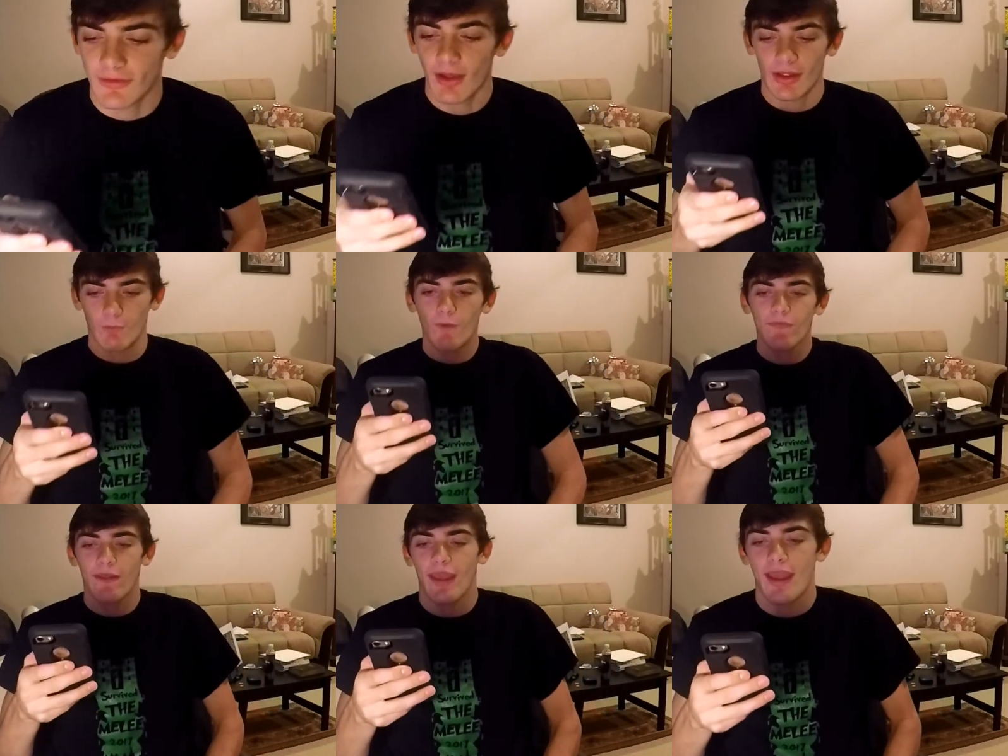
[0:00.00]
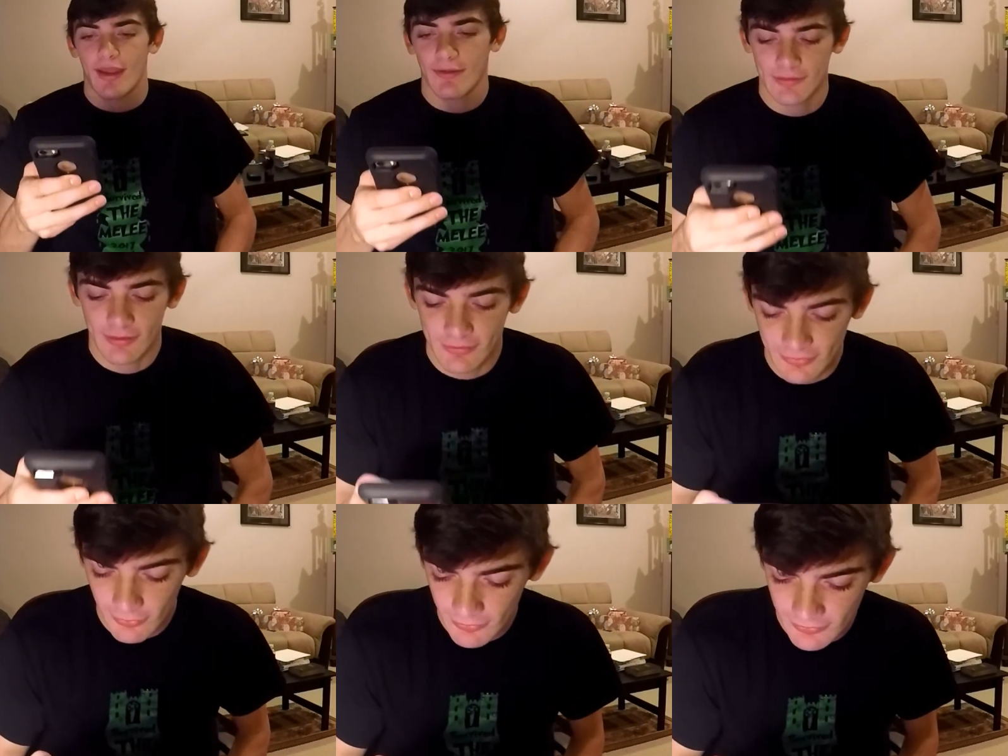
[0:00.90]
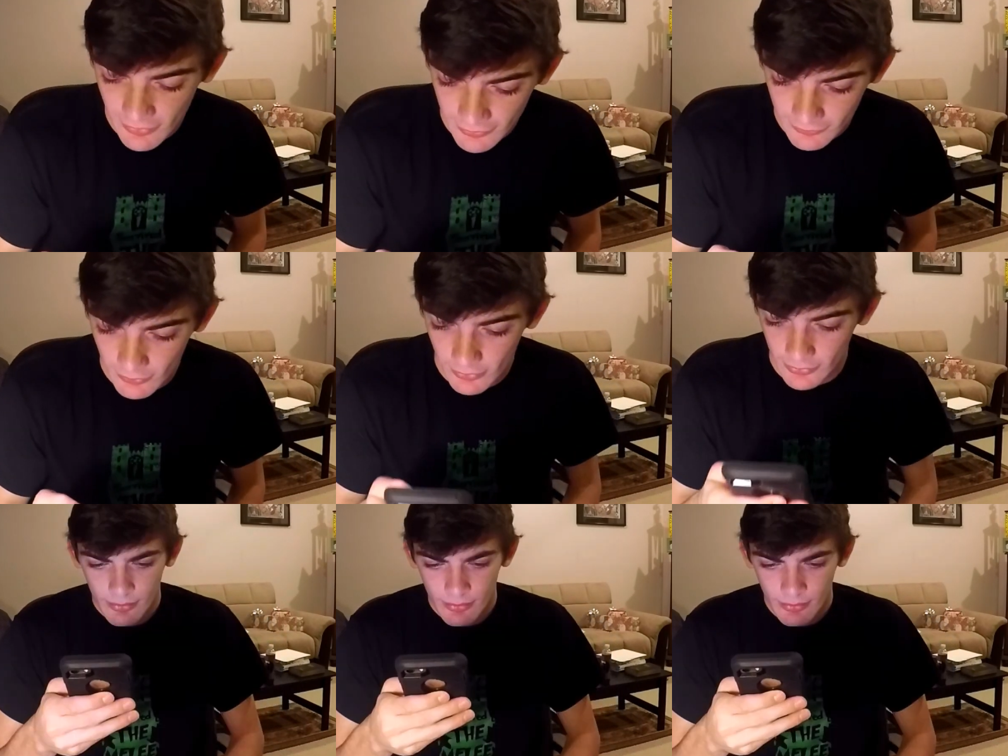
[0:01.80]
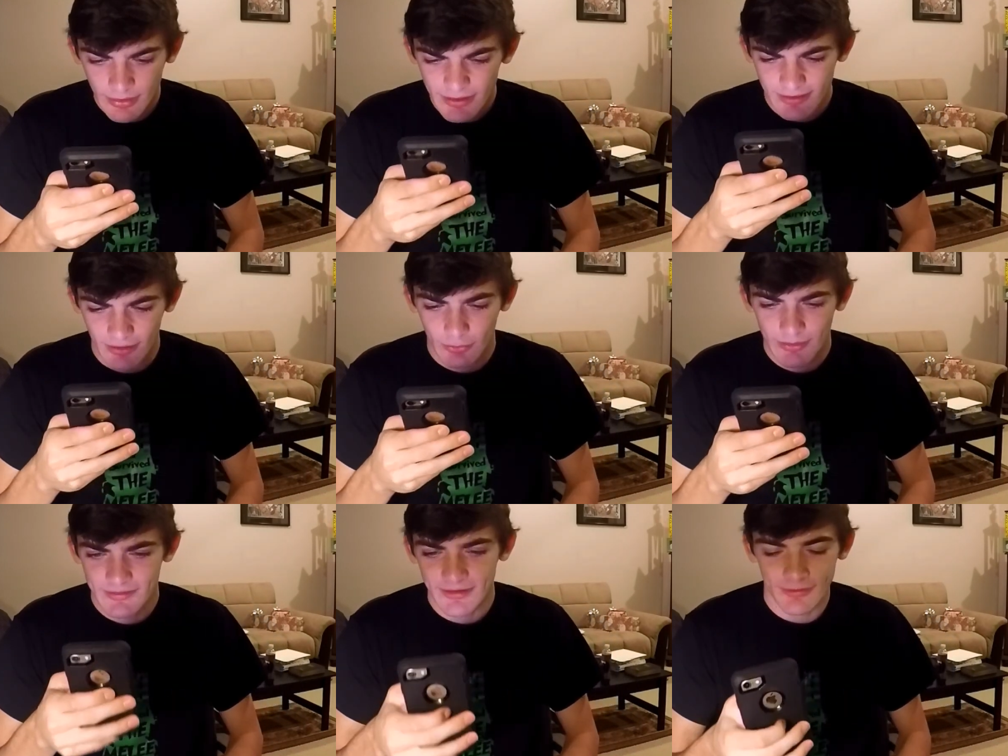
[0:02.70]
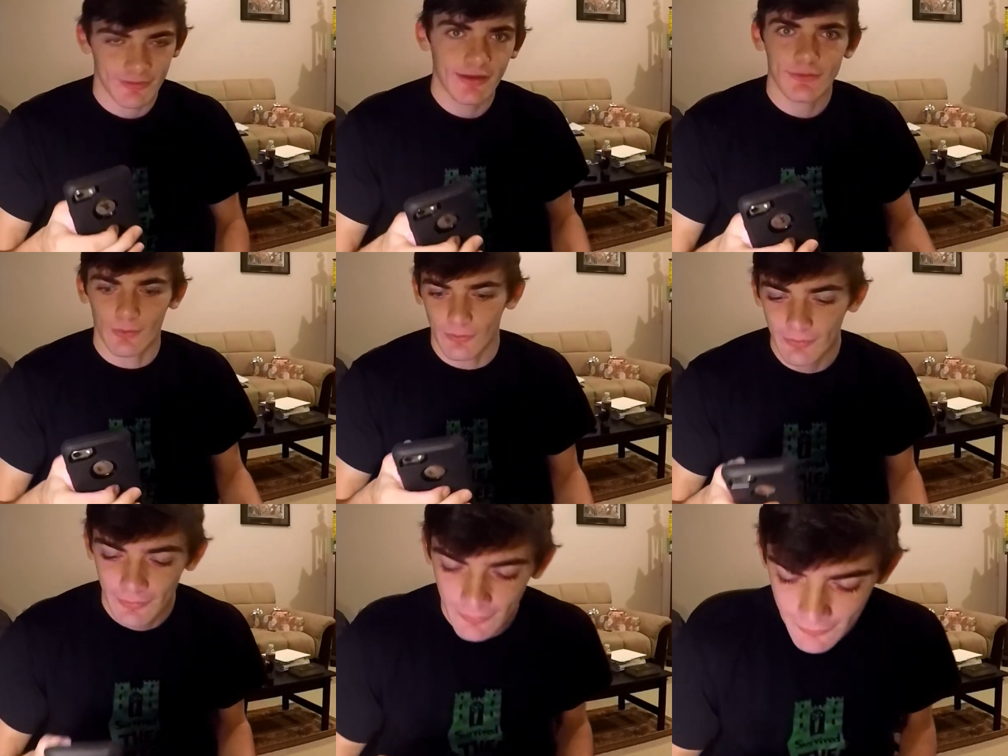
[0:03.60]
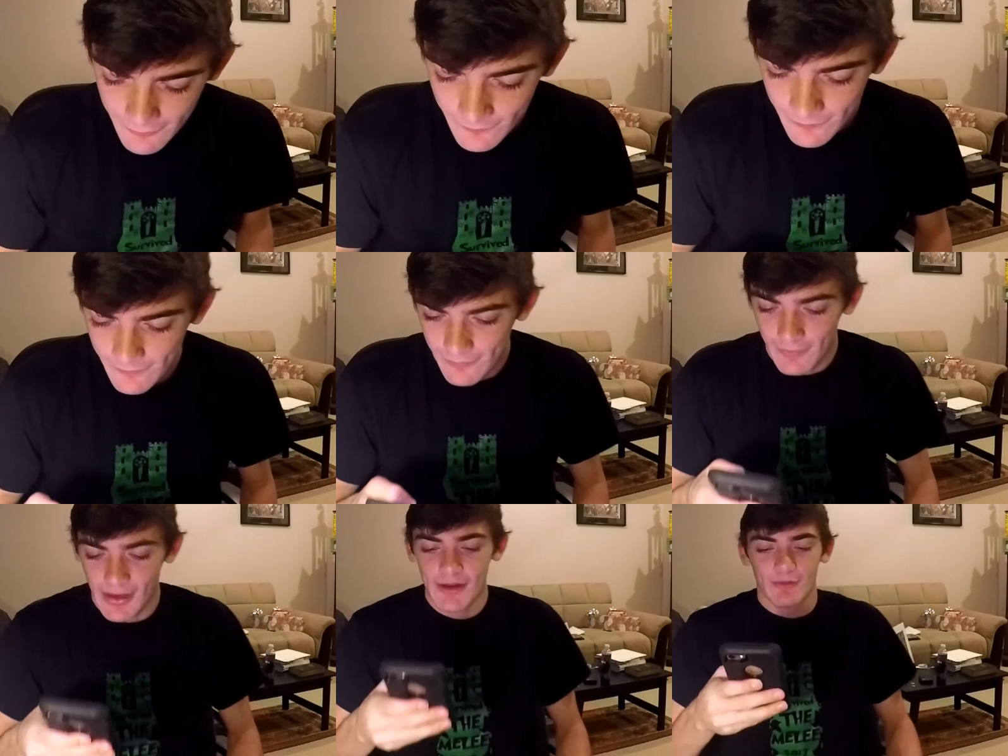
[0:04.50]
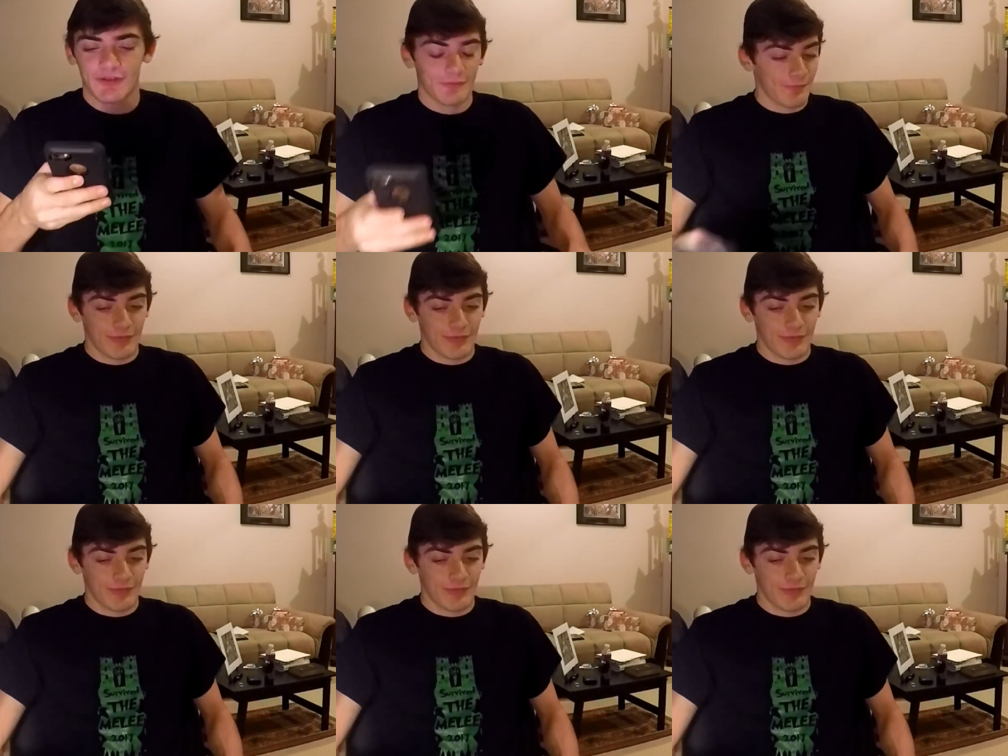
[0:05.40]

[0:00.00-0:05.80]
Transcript: on that. Like, what the heck? And they just started this not too long. He's got twin sisters. That's cool. Anyways,